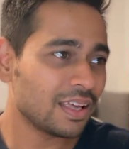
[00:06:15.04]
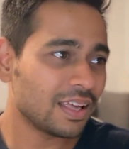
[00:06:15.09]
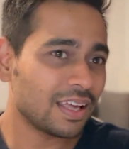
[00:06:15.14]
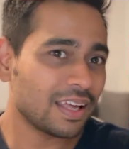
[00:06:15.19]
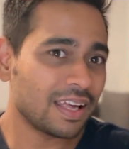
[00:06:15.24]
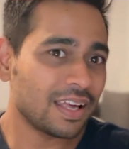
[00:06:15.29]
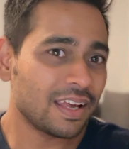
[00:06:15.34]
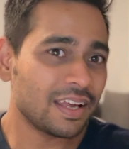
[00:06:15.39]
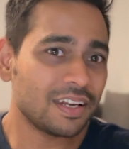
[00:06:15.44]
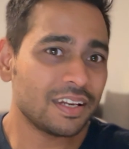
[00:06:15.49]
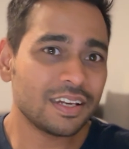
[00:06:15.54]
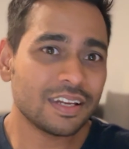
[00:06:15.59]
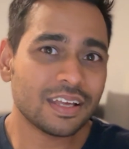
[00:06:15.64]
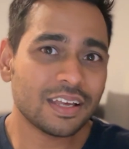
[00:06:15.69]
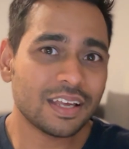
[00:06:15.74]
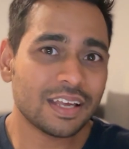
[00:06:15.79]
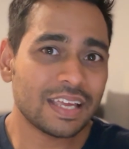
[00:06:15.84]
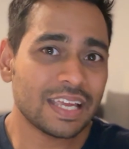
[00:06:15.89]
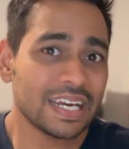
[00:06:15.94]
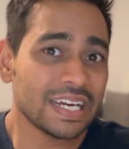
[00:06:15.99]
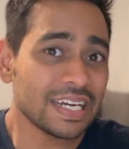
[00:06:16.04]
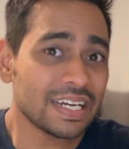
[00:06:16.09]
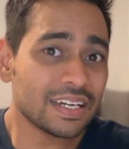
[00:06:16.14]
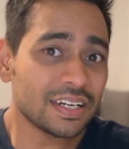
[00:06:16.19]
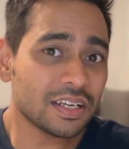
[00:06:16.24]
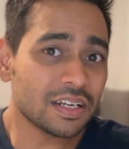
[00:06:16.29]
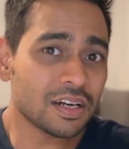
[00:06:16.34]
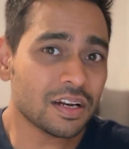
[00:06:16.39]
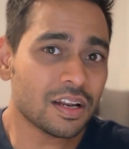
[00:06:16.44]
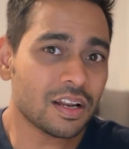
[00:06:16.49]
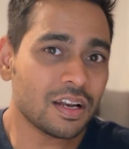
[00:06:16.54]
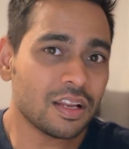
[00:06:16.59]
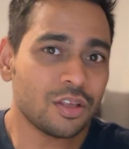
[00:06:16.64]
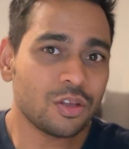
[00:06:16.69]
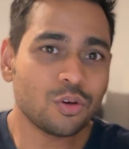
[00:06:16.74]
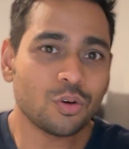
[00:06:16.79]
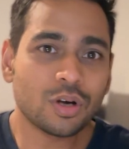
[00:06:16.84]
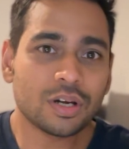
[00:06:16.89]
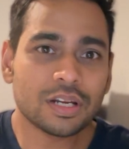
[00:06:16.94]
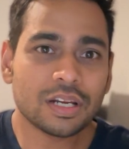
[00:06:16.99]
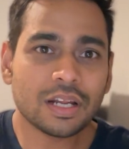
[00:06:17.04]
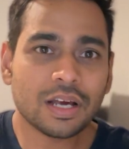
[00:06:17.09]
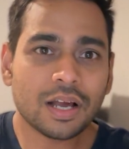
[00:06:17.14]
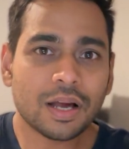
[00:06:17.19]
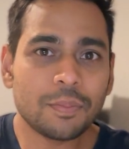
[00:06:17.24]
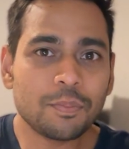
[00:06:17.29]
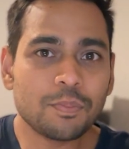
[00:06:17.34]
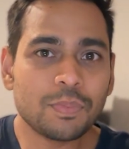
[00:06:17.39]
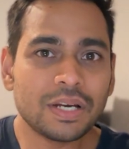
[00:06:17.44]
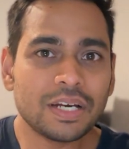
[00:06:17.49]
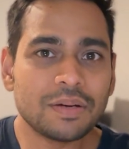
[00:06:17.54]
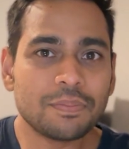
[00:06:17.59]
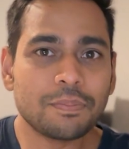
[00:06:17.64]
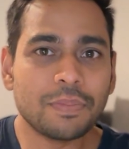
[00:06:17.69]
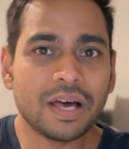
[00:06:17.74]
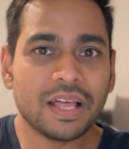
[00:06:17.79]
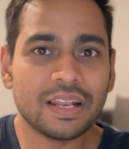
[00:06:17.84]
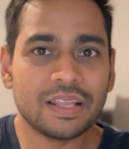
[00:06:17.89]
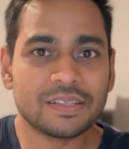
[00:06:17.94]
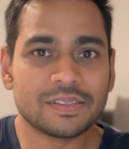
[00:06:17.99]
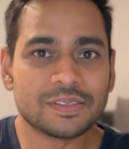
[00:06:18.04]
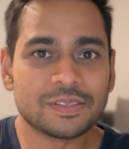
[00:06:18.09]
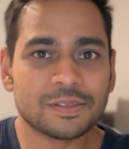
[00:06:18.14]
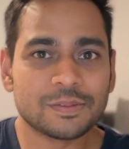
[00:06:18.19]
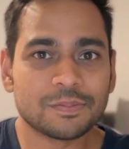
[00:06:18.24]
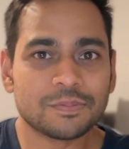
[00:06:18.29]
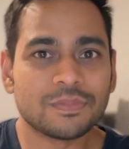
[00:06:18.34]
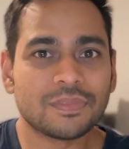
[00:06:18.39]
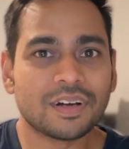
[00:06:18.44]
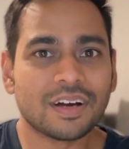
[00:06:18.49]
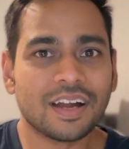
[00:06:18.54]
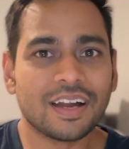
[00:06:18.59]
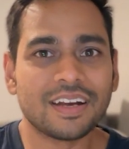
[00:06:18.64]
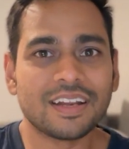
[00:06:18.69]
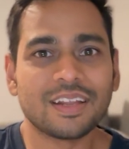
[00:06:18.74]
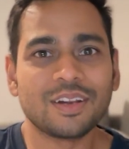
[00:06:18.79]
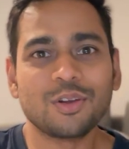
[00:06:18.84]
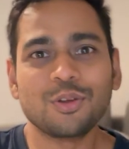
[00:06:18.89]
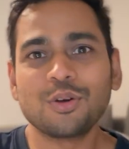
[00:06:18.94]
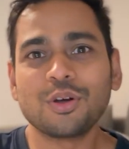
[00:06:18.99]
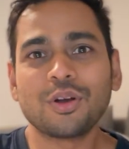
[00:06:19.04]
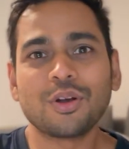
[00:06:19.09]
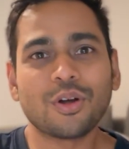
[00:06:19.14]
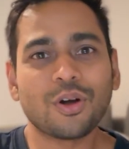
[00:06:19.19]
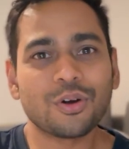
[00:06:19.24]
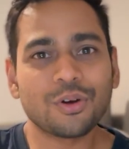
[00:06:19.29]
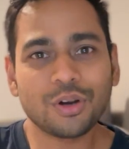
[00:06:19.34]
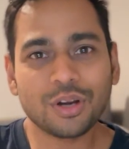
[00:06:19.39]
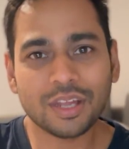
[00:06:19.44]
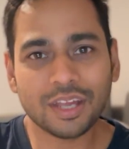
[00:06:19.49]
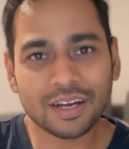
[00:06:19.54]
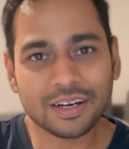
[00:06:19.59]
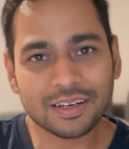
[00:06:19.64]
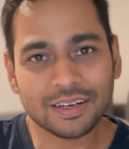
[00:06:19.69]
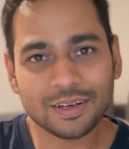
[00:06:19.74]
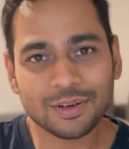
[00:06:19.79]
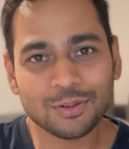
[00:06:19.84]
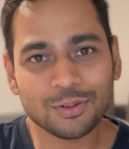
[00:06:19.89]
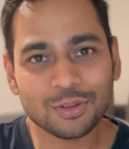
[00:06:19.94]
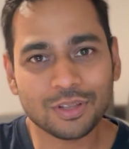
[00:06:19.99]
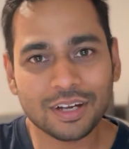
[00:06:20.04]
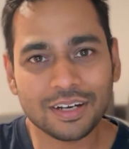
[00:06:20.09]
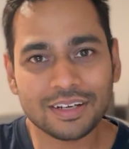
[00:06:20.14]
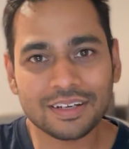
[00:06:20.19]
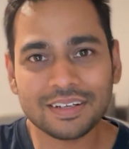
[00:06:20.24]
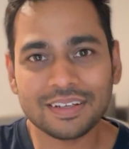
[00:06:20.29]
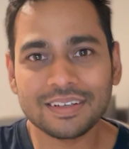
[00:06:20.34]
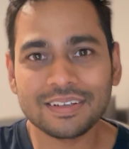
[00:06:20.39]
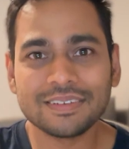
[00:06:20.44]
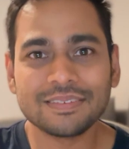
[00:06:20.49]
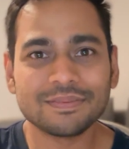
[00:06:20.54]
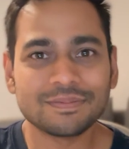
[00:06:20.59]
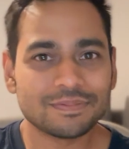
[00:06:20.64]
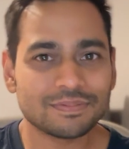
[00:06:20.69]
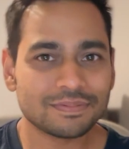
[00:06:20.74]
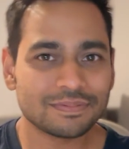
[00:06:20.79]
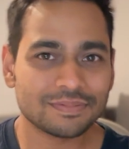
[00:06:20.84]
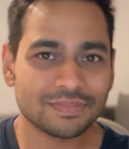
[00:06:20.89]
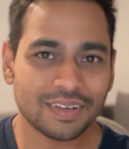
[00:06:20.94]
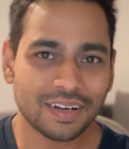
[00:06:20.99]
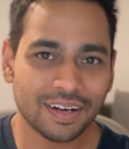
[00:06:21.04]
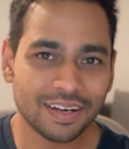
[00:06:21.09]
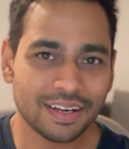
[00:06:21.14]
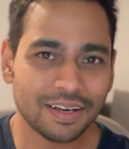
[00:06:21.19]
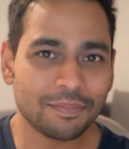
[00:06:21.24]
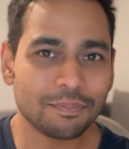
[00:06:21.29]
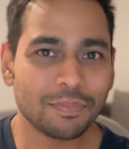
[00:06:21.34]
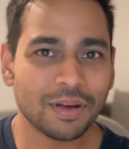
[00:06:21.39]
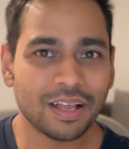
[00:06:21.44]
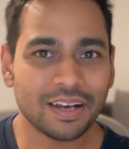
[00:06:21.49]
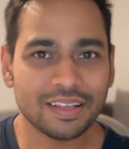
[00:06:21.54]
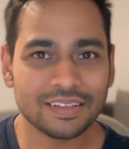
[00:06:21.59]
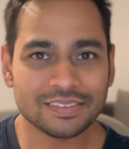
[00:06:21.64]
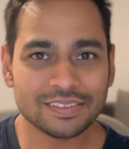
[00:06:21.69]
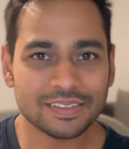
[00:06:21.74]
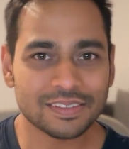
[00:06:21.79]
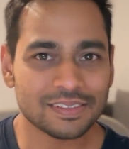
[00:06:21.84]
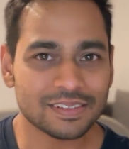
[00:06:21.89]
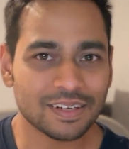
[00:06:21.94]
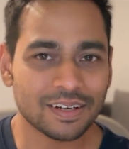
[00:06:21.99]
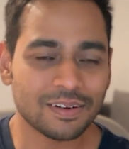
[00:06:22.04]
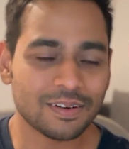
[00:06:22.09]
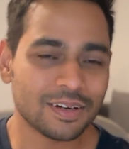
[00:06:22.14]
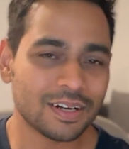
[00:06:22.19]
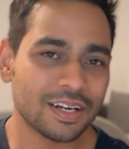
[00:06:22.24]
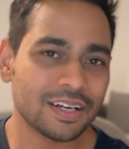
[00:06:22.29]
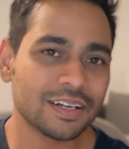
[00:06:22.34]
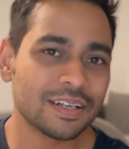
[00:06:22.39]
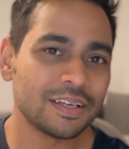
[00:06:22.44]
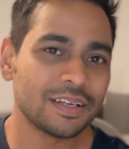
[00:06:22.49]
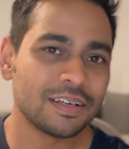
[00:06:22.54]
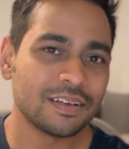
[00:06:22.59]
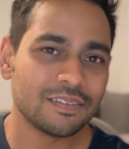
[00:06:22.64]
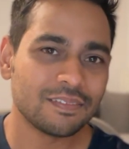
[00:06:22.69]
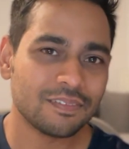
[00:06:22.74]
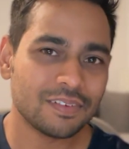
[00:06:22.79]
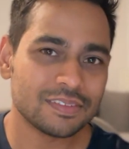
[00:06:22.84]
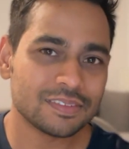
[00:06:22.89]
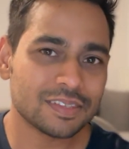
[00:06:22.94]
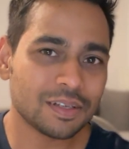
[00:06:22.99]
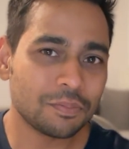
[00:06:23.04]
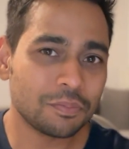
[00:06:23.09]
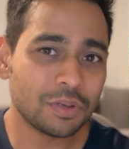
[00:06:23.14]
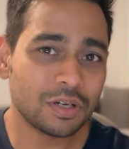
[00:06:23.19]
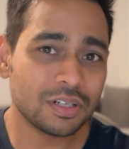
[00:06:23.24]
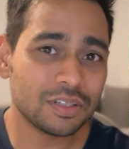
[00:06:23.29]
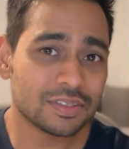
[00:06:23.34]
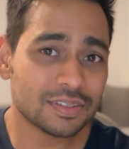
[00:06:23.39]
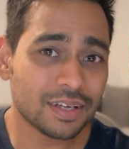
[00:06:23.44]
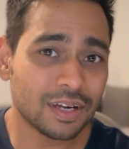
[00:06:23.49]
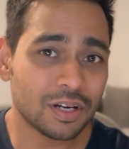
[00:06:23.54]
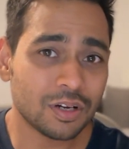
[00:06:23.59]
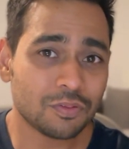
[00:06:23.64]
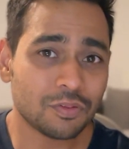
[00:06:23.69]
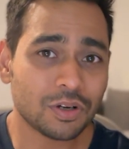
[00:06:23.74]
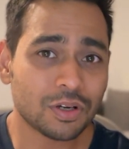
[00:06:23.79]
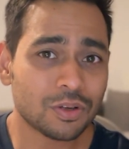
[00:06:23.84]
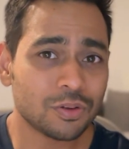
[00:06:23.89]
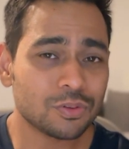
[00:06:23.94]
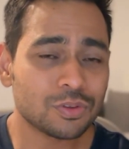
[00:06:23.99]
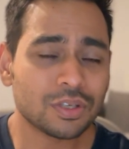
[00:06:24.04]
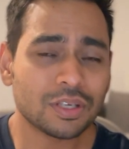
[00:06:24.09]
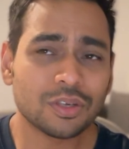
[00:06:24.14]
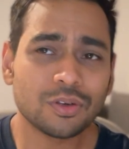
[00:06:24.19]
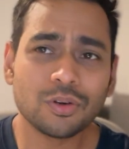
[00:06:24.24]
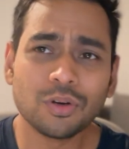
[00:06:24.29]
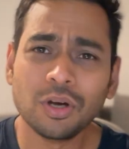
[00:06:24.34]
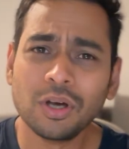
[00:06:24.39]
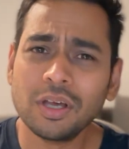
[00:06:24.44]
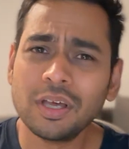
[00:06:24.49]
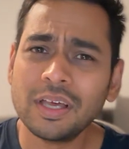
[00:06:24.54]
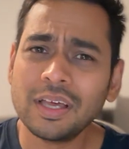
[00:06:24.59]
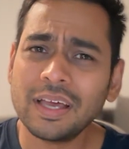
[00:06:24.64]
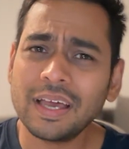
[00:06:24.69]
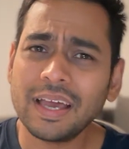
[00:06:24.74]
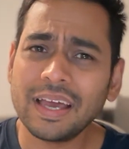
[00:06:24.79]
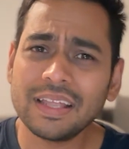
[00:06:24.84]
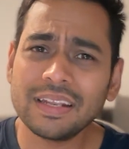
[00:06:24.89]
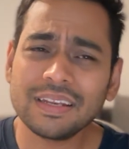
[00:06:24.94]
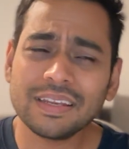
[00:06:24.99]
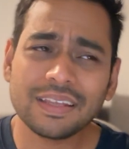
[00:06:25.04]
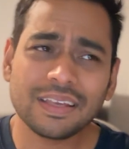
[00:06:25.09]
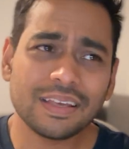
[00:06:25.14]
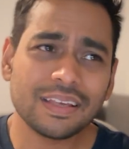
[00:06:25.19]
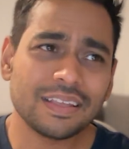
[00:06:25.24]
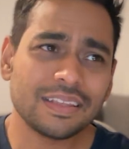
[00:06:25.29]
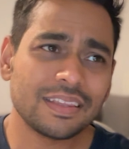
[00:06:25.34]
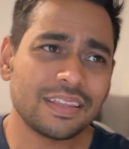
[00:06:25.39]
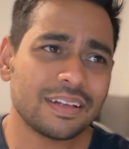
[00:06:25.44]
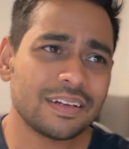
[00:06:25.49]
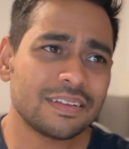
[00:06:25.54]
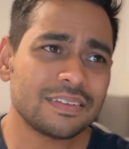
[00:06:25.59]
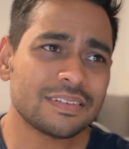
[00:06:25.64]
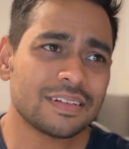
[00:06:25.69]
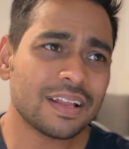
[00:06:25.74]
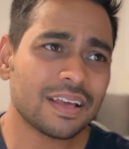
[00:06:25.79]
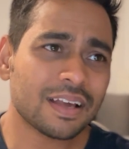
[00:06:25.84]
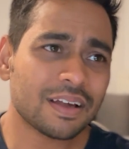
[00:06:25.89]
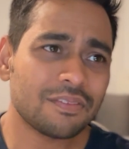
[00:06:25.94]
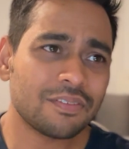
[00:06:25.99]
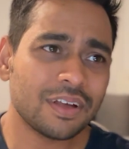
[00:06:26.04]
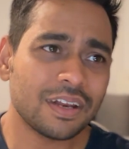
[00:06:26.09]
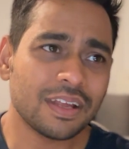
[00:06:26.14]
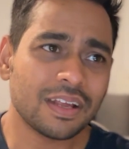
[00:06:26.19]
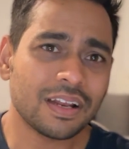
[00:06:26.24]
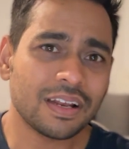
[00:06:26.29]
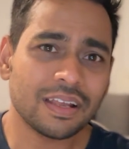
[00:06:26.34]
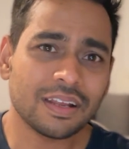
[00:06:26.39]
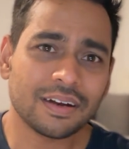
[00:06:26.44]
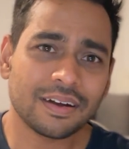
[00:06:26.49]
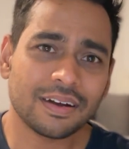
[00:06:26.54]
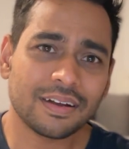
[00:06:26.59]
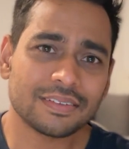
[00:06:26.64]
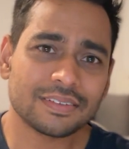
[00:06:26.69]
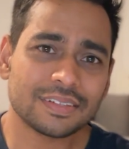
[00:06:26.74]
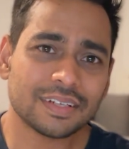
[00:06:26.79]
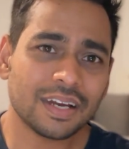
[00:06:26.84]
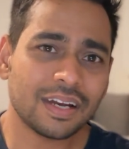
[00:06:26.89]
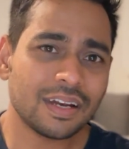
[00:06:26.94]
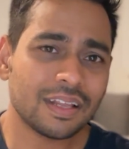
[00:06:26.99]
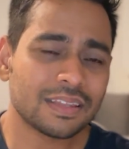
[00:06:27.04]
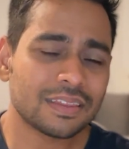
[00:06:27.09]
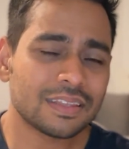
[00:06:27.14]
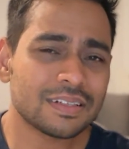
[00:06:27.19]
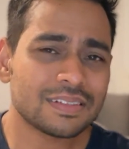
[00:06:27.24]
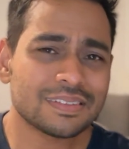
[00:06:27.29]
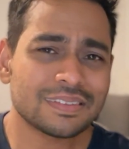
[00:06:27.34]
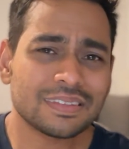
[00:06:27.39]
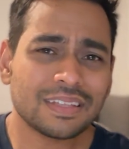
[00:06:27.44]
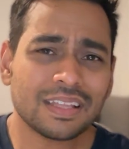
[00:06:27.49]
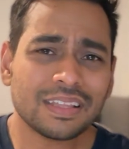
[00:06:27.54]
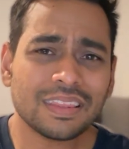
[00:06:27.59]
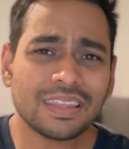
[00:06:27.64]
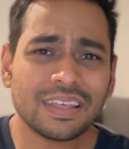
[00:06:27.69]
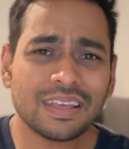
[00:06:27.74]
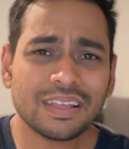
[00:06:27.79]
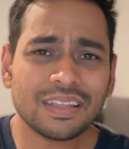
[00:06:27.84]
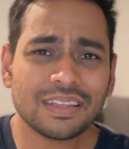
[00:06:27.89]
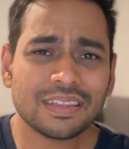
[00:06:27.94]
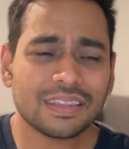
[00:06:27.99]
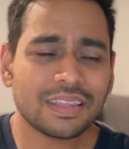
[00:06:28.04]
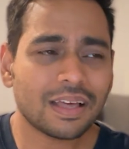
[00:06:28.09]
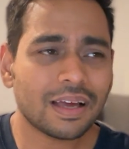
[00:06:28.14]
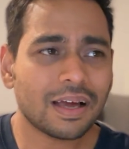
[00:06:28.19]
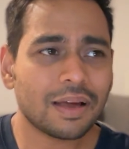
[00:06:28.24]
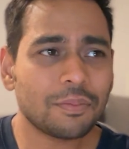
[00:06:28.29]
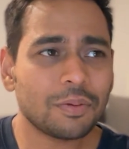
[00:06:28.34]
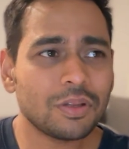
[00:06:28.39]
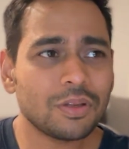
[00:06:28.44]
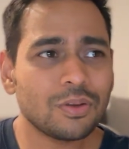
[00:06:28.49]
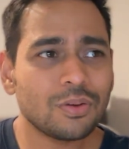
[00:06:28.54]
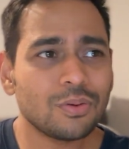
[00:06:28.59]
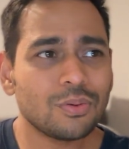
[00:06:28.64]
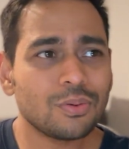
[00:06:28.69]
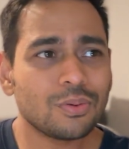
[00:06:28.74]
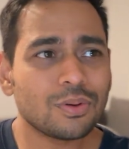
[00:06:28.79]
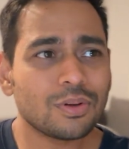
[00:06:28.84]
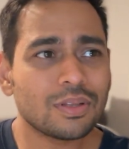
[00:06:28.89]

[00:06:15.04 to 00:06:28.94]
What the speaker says: and internally you are in a complete balance, right, and you are not reacting to that imbalance state, right, when somebody is kind of accusing you. And there is like a very clear understanding, there's nothing, I mean, you,